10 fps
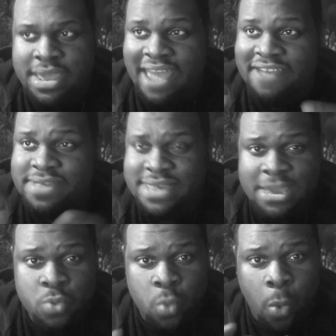and
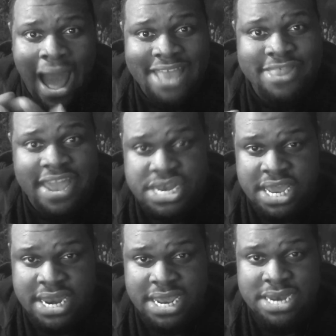see why they
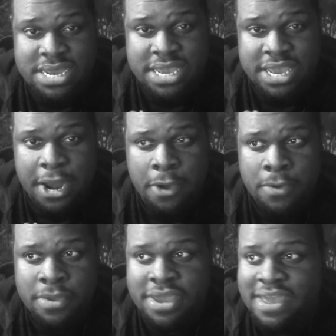did it, you know,
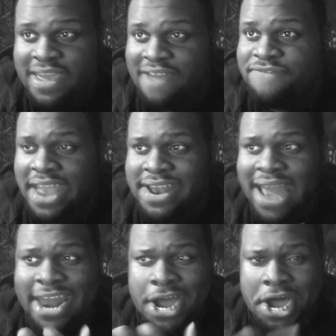if they
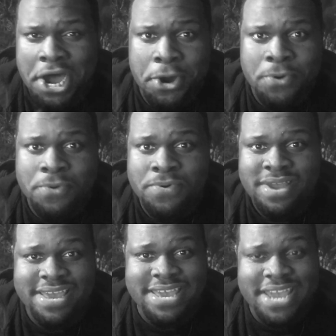not a hoe,
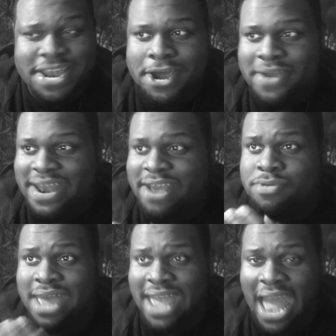you know, and it
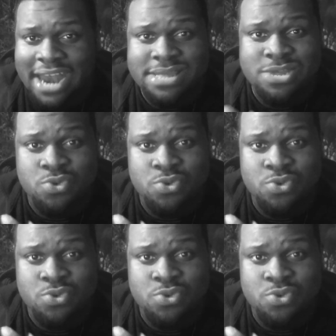was an honest